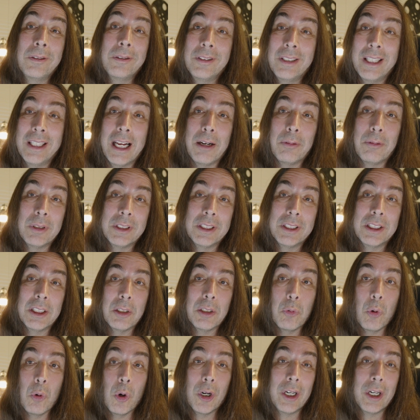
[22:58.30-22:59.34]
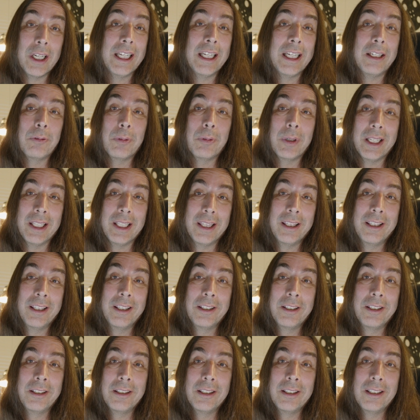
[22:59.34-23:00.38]
That was The Warning with
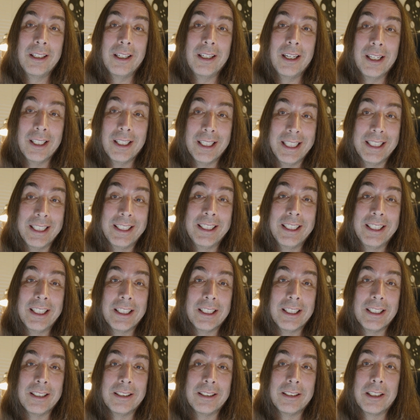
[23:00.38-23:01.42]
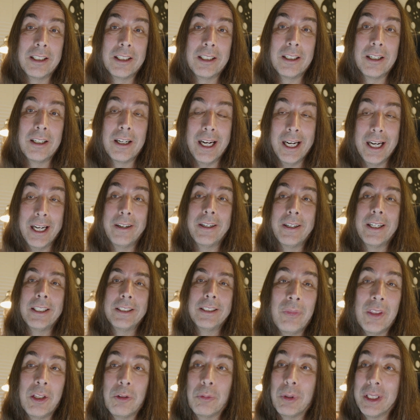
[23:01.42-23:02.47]
Alicia Cara
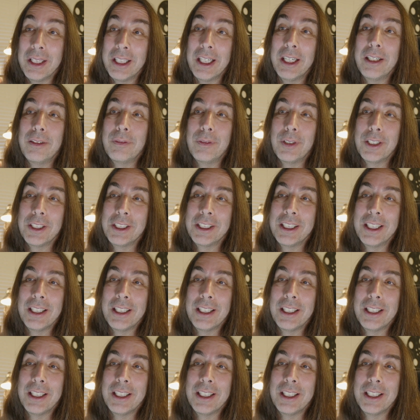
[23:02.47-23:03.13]
with their version